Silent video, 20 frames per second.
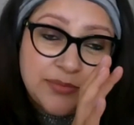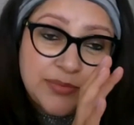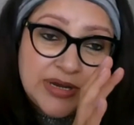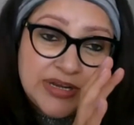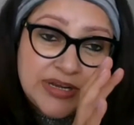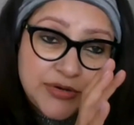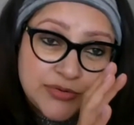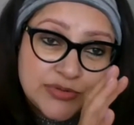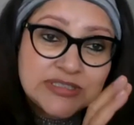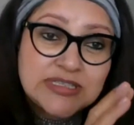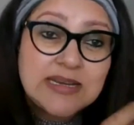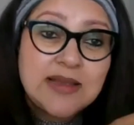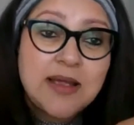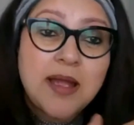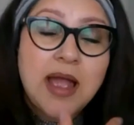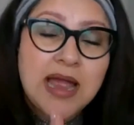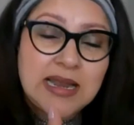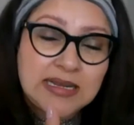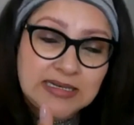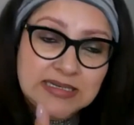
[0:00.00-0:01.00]
We're using,
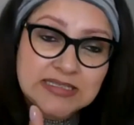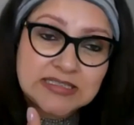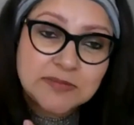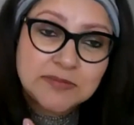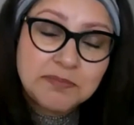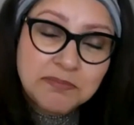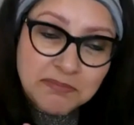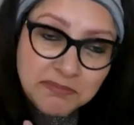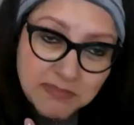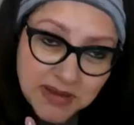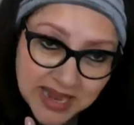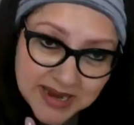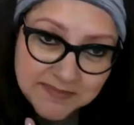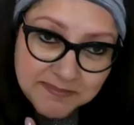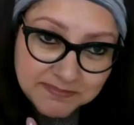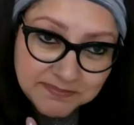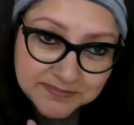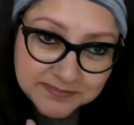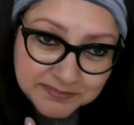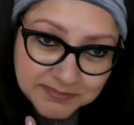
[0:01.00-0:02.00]
at least
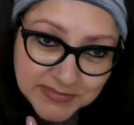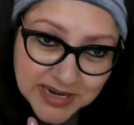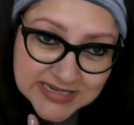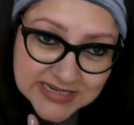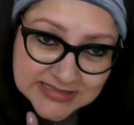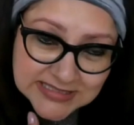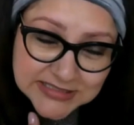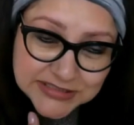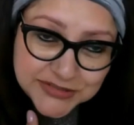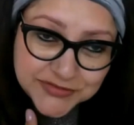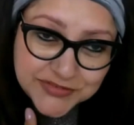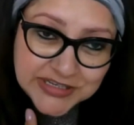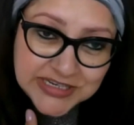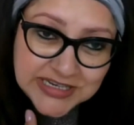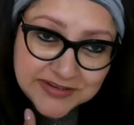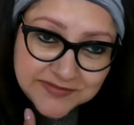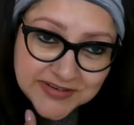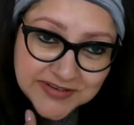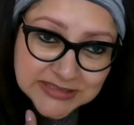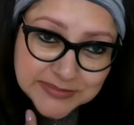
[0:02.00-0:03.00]
my sense of the
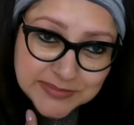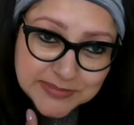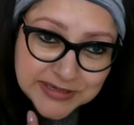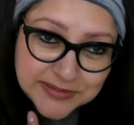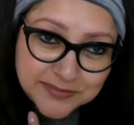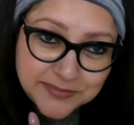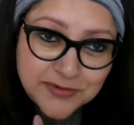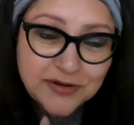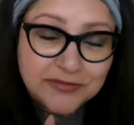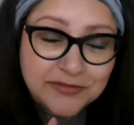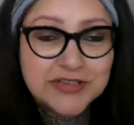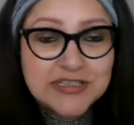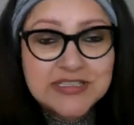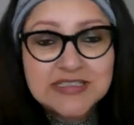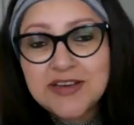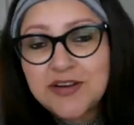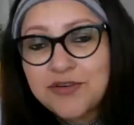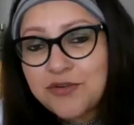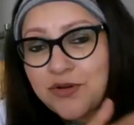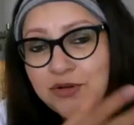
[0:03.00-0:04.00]
investment and
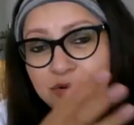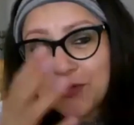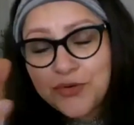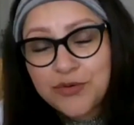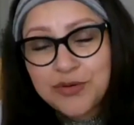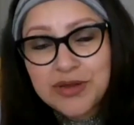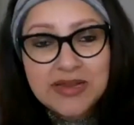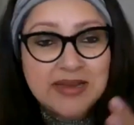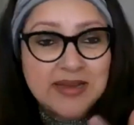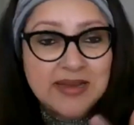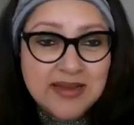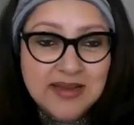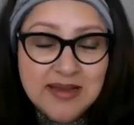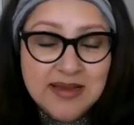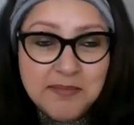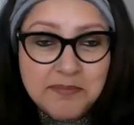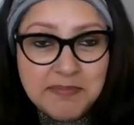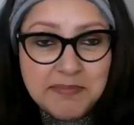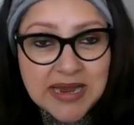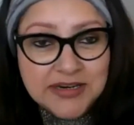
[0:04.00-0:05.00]
profits are all going
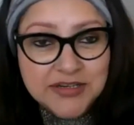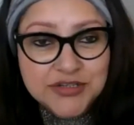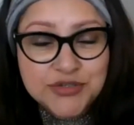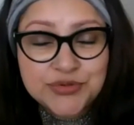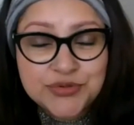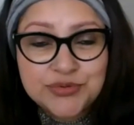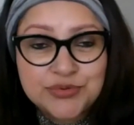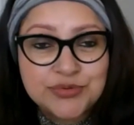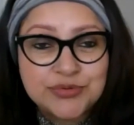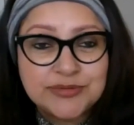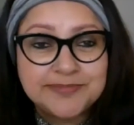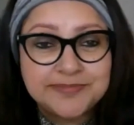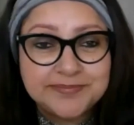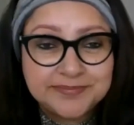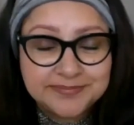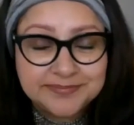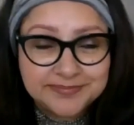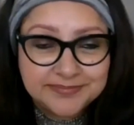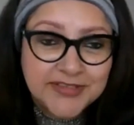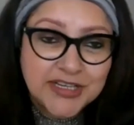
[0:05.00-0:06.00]
back to
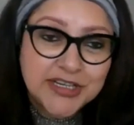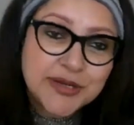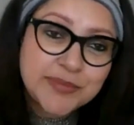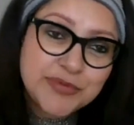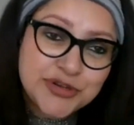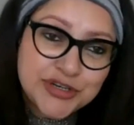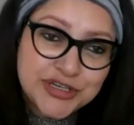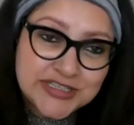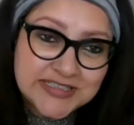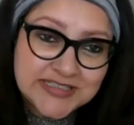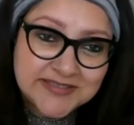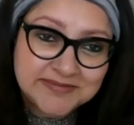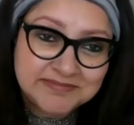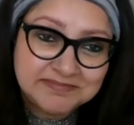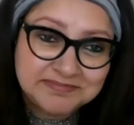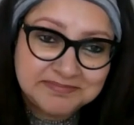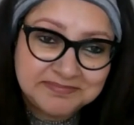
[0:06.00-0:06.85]
the community.